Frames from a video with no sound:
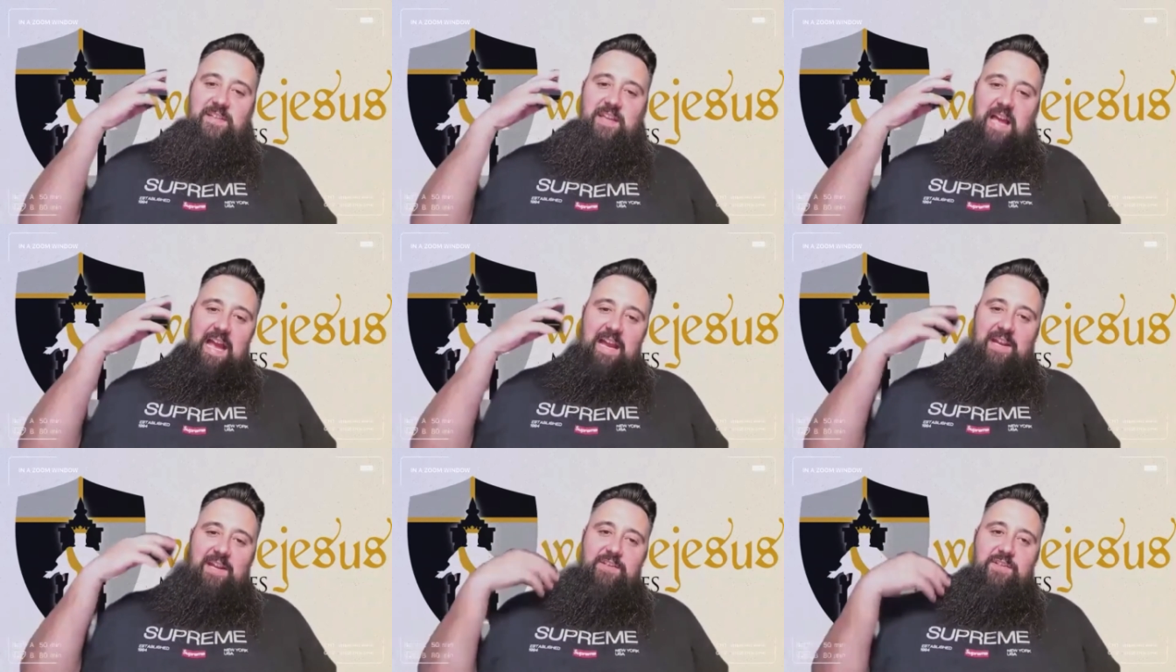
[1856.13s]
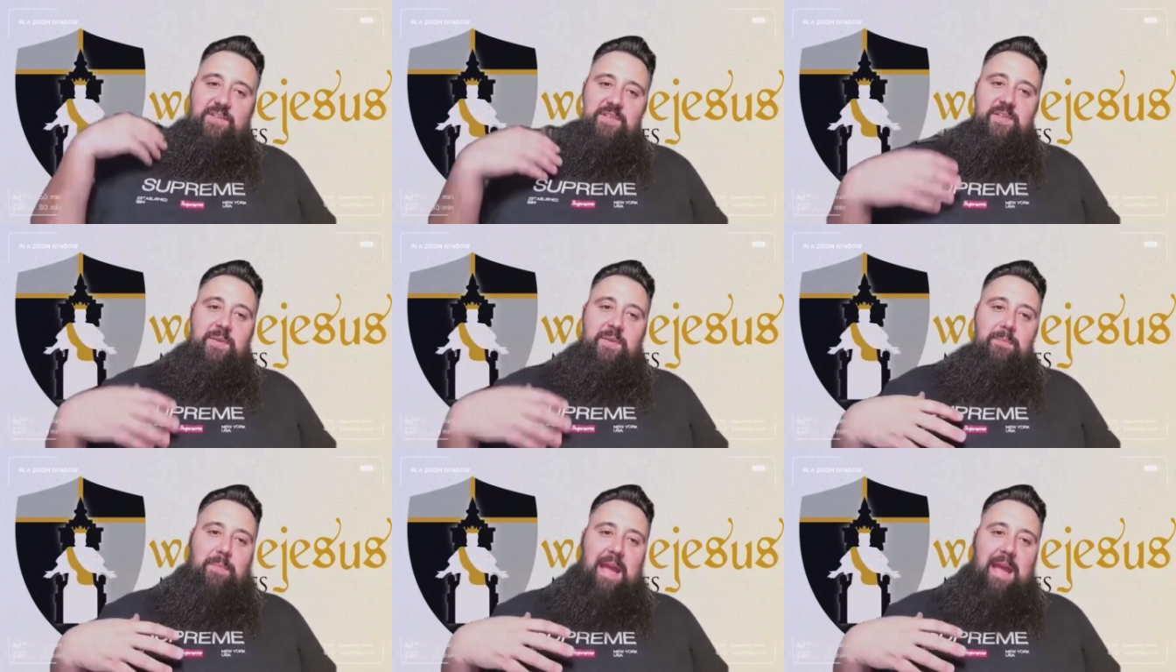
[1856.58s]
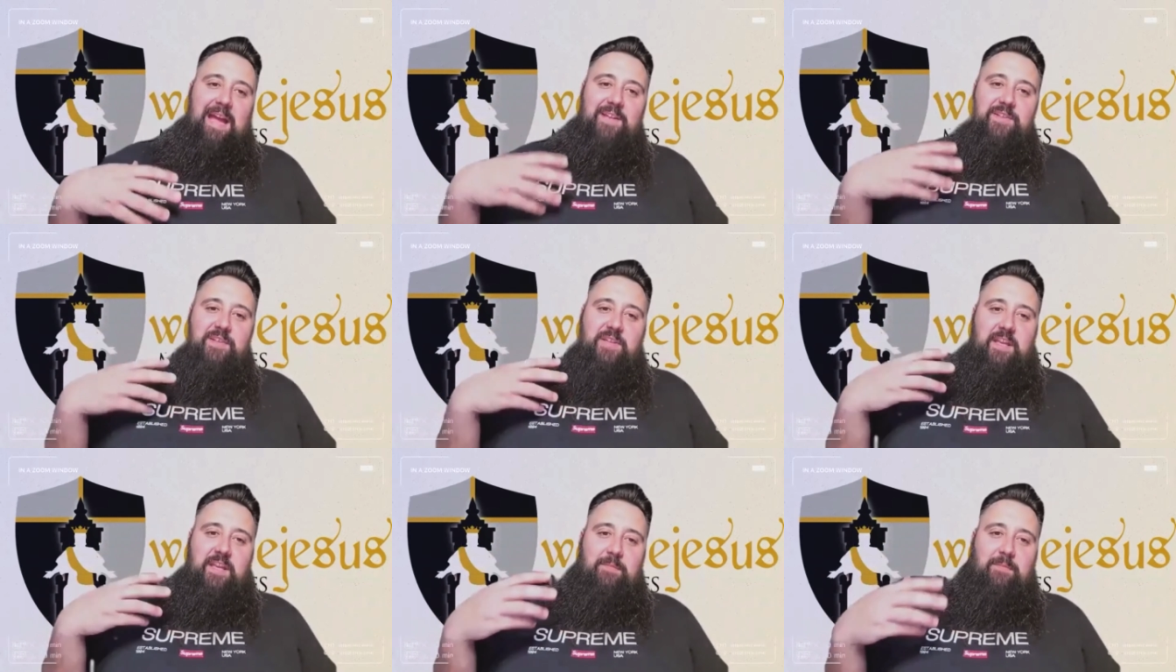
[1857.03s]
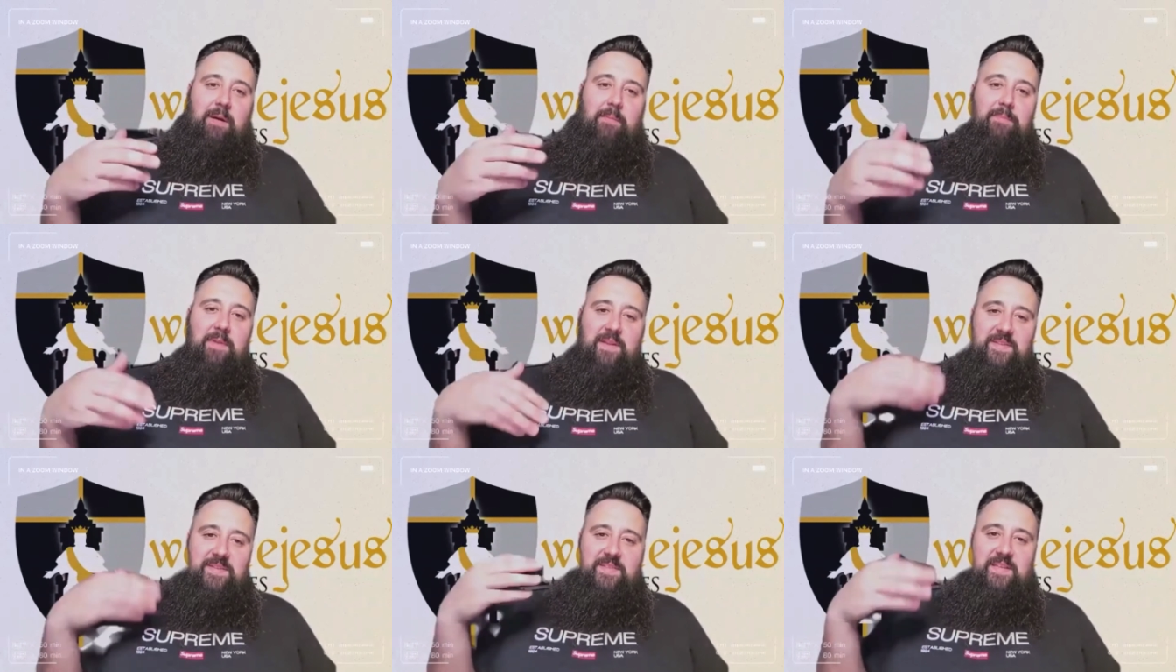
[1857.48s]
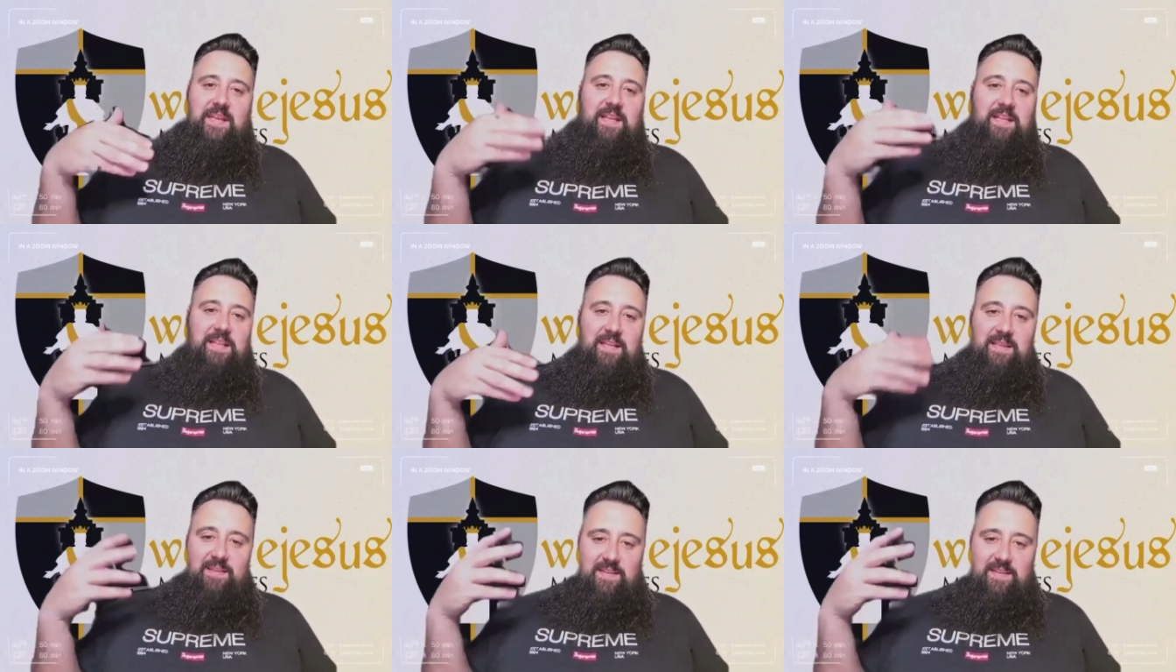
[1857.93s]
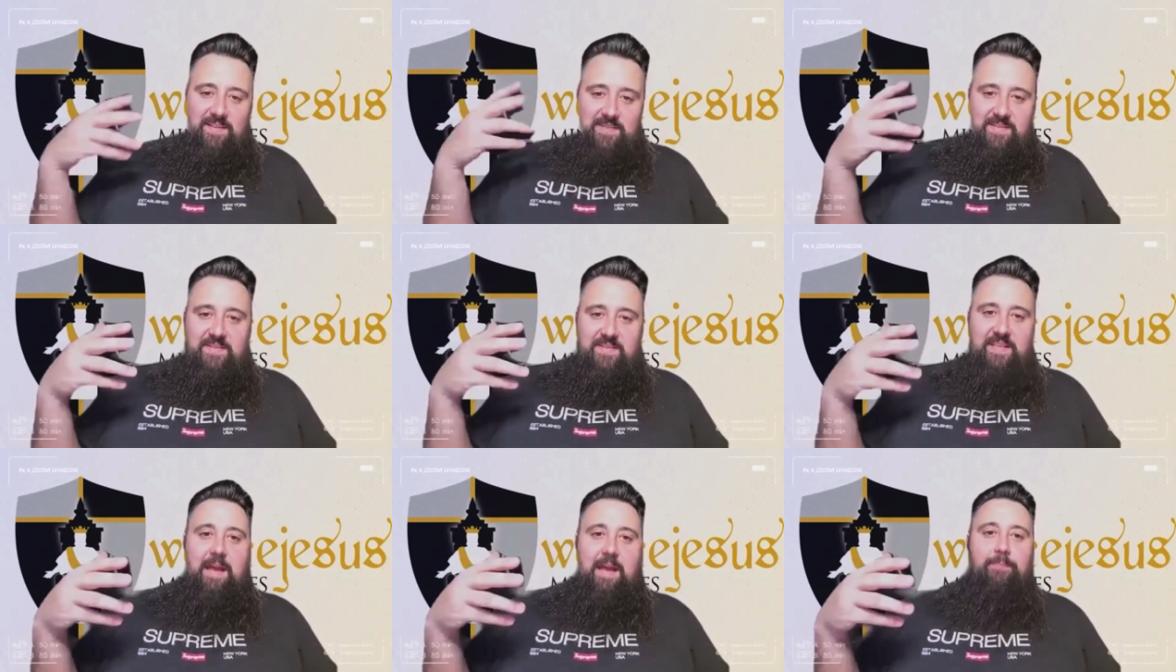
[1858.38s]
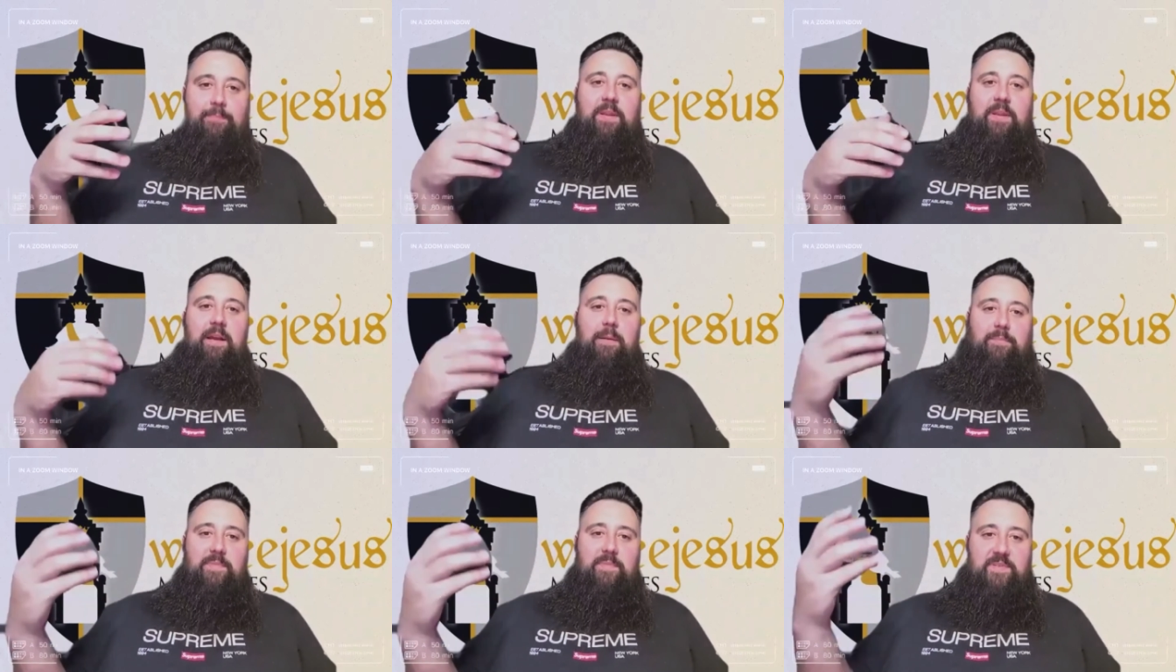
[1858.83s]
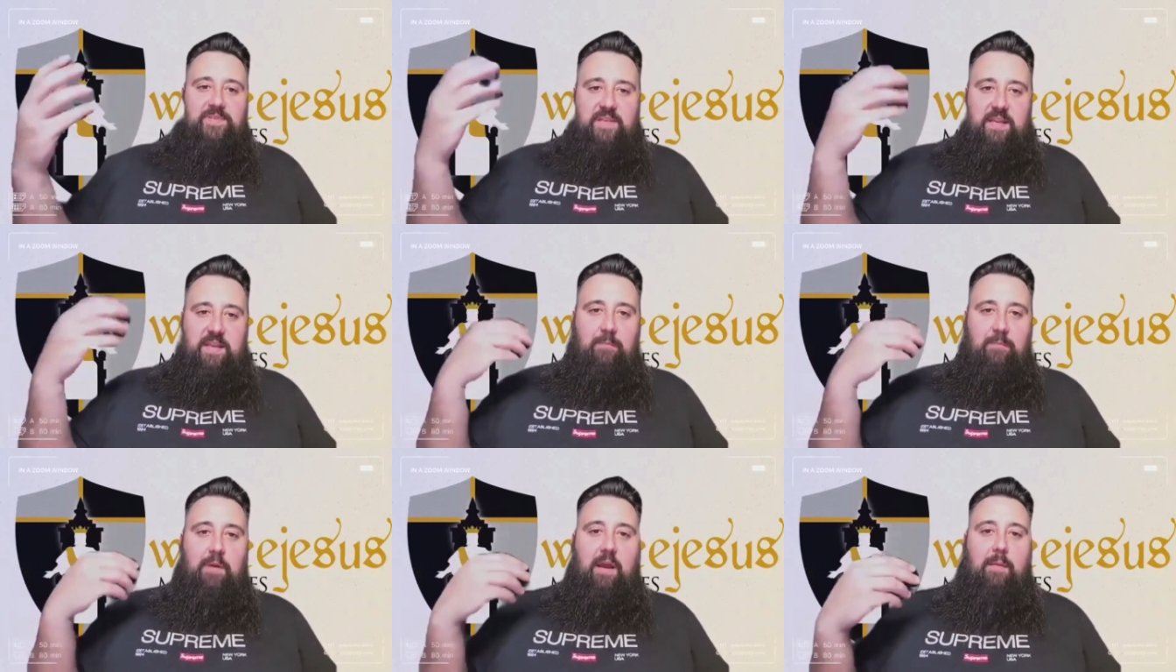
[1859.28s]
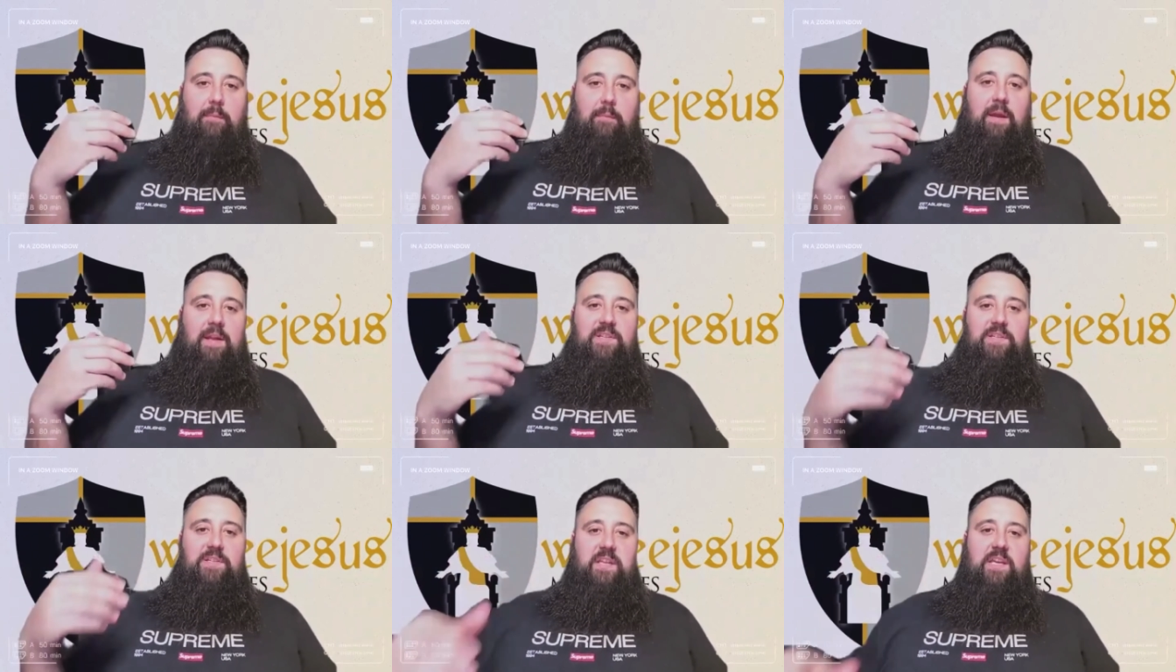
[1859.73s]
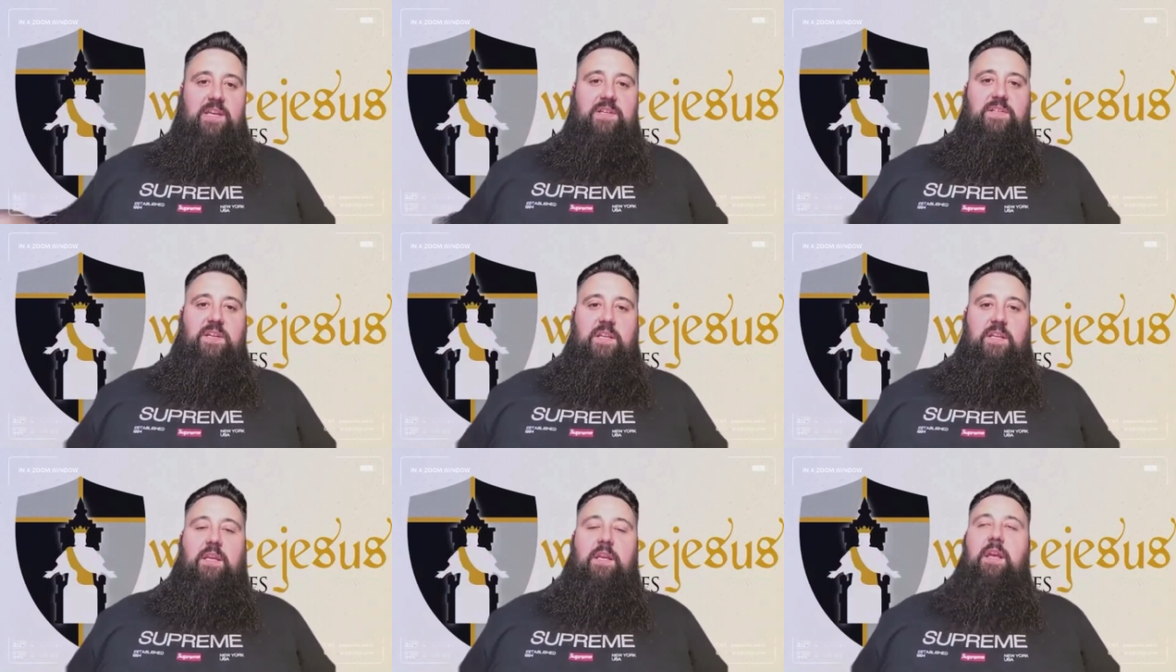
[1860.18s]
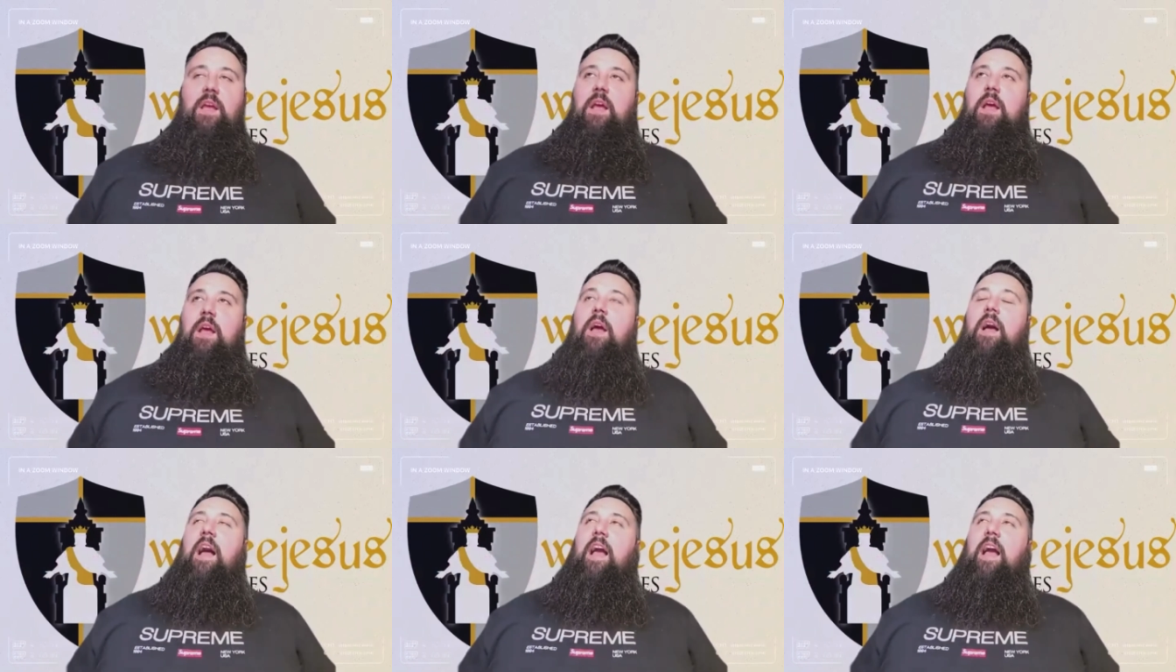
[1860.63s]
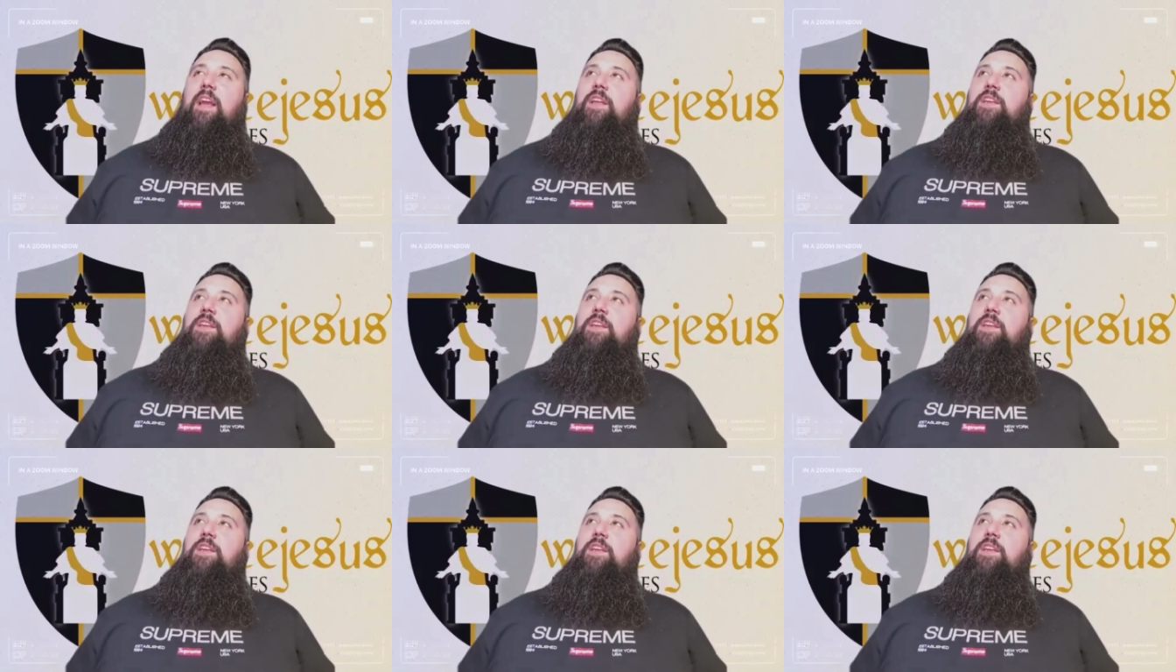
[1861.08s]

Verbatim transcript: i could just imagine him i'm not saying that this is happening i'm just saying my imagination i could